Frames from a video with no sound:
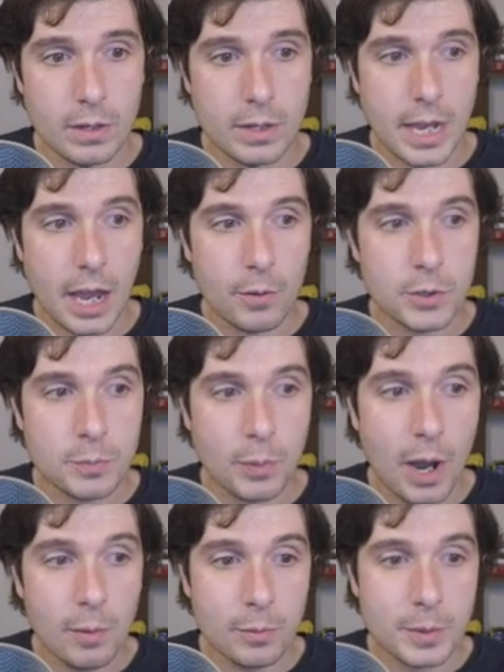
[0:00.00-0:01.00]
Now it's
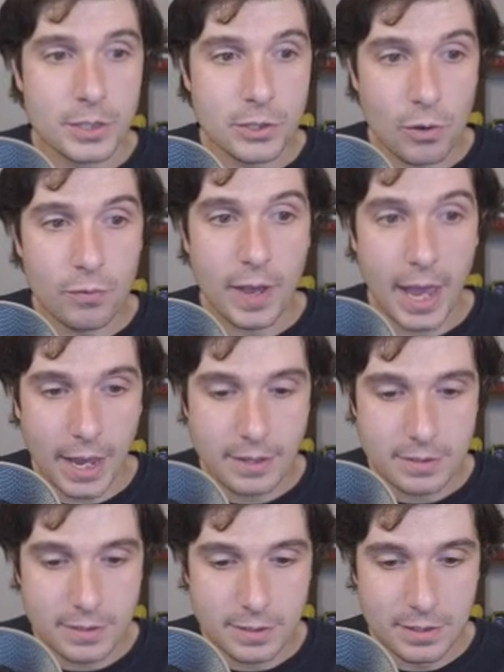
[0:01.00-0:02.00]
probably so
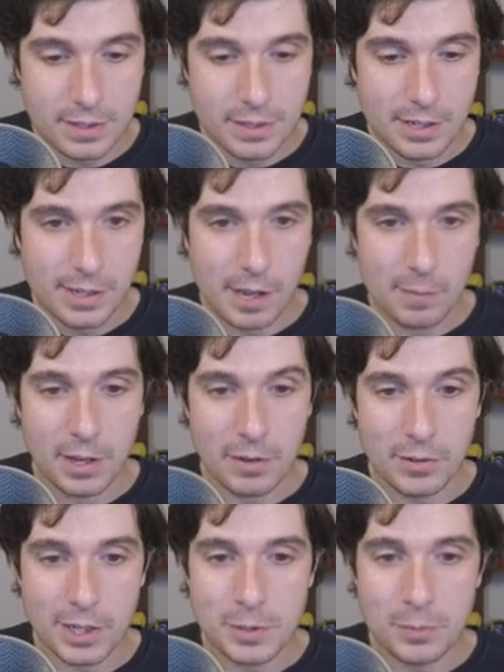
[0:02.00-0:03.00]
fast um, that I
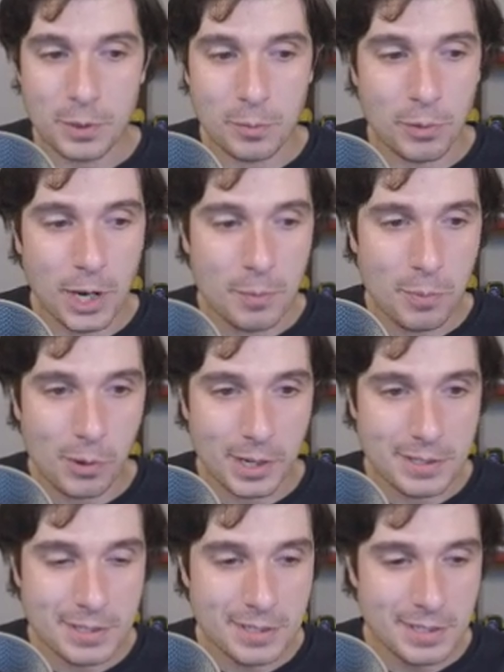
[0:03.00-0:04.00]
forgot to put a
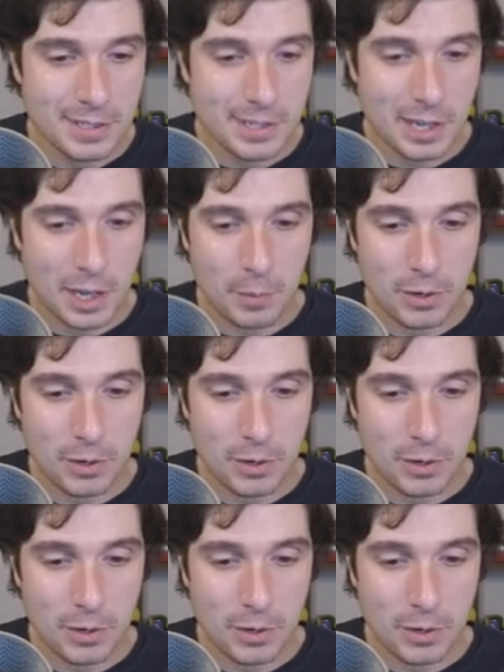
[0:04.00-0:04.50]
breakpoint. Uh, but